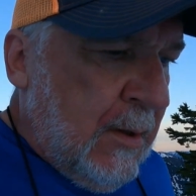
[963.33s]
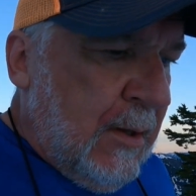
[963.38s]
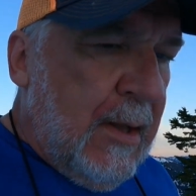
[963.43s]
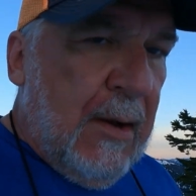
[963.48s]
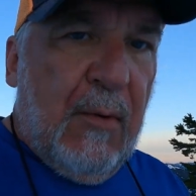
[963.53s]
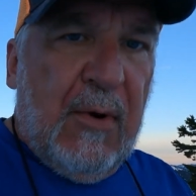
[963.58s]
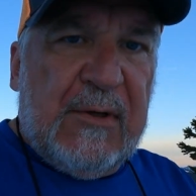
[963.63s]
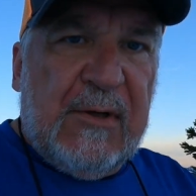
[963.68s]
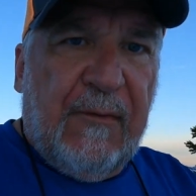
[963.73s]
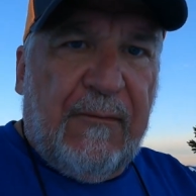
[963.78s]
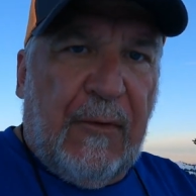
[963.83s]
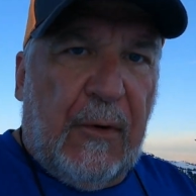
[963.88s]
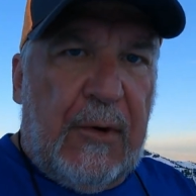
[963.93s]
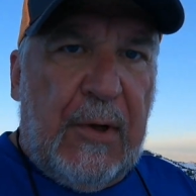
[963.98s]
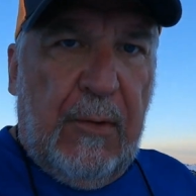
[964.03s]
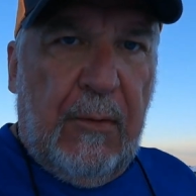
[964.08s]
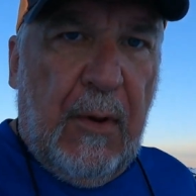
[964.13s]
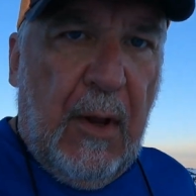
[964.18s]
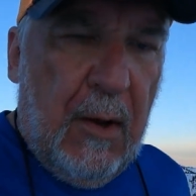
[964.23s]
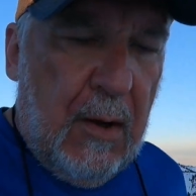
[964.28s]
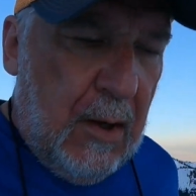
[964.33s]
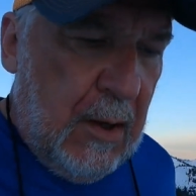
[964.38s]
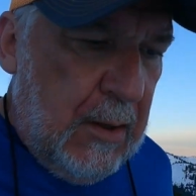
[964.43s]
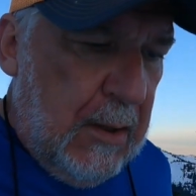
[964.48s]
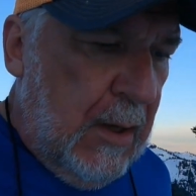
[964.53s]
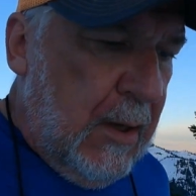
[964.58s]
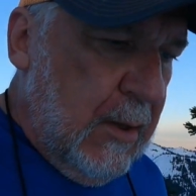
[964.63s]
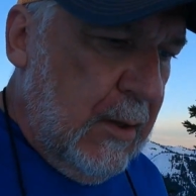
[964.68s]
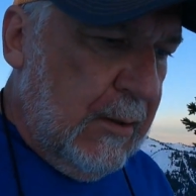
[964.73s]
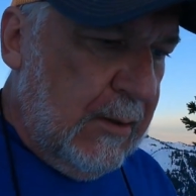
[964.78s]
That wasn't for too long.
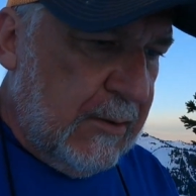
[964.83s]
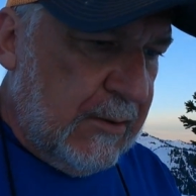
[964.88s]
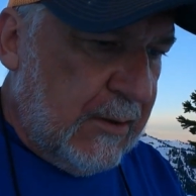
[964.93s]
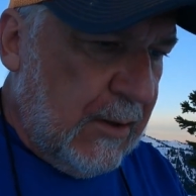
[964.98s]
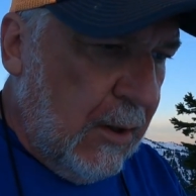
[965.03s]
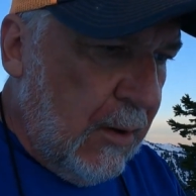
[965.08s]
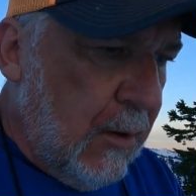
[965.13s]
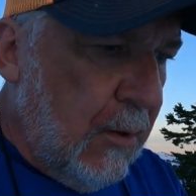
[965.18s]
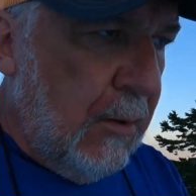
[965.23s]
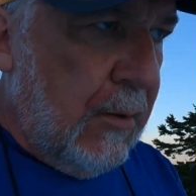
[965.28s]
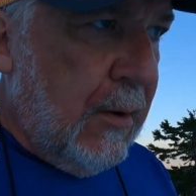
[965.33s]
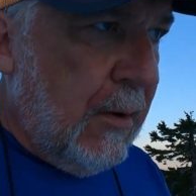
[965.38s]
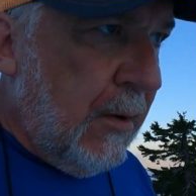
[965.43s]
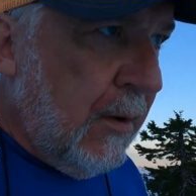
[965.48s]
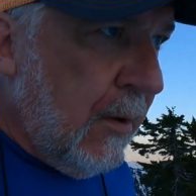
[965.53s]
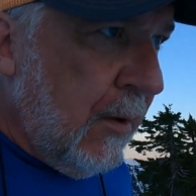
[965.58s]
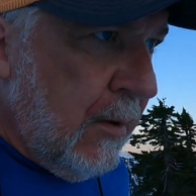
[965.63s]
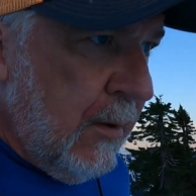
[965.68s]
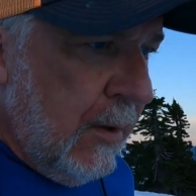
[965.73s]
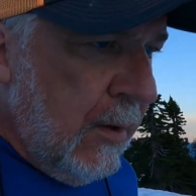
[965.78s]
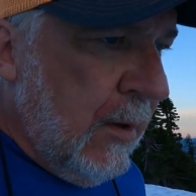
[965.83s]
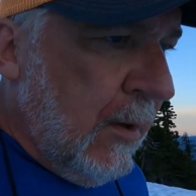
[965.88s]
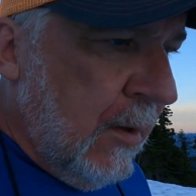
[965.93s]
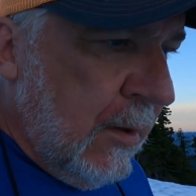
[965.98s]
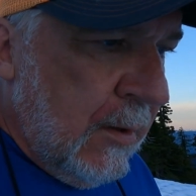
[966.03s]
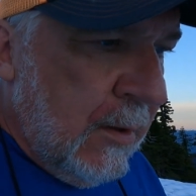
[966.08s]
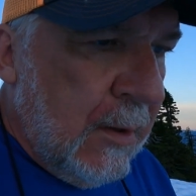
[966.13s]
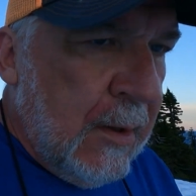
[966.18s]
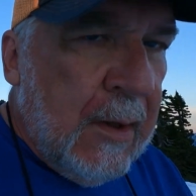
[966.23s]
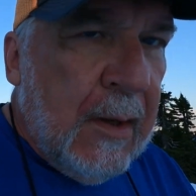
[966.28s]
So
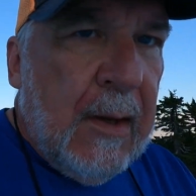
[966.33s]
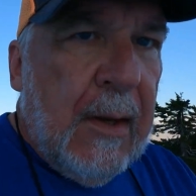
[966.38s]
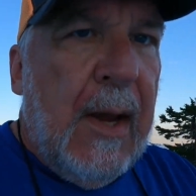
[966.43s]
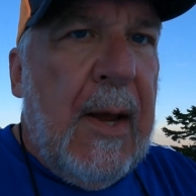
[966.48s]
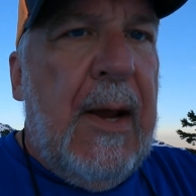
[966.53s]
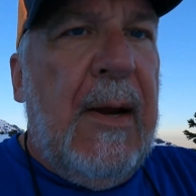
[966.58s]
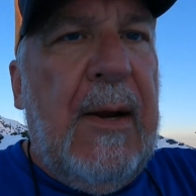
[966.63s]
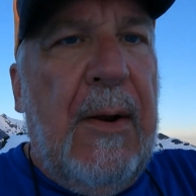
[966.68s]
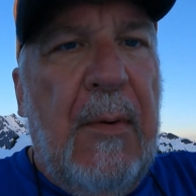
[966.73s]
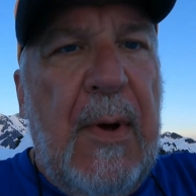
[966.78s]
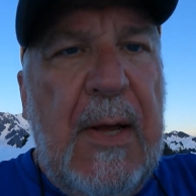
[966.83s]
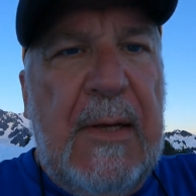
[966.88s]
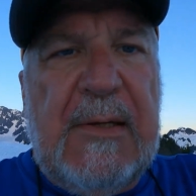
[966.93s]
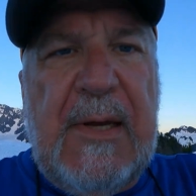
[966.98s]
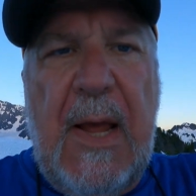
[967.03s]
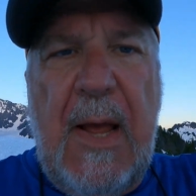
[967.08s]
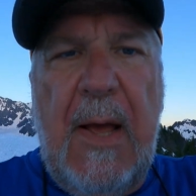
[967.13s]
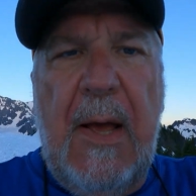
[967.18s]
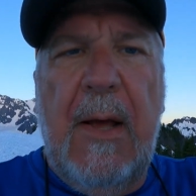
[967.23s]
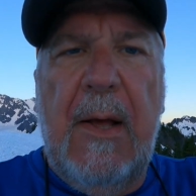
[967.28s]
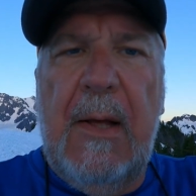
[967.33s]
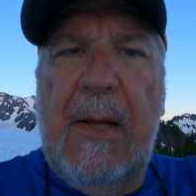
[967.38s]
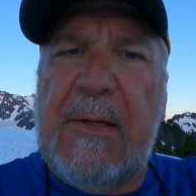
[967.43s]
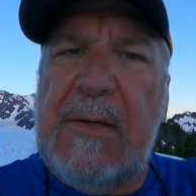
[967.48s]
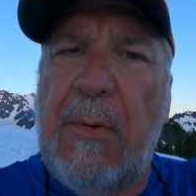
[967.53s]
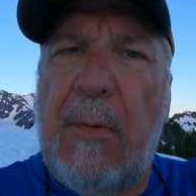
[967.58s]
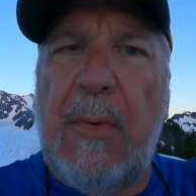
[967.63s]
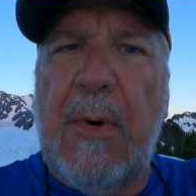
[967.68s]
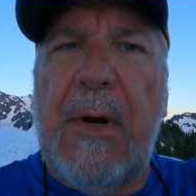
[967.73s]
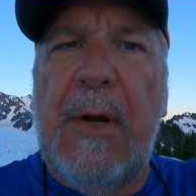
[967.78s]
anyways, yeah,
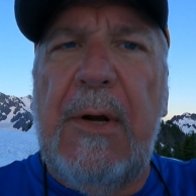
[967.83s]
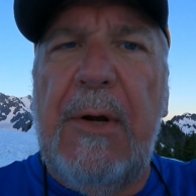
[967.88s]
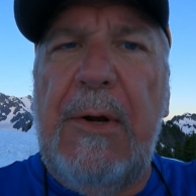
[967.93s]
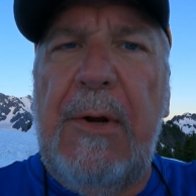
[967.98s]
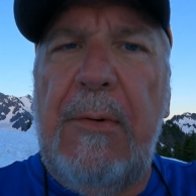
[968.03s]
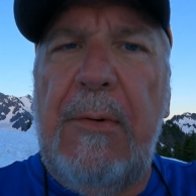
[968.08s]
that's what we're gonna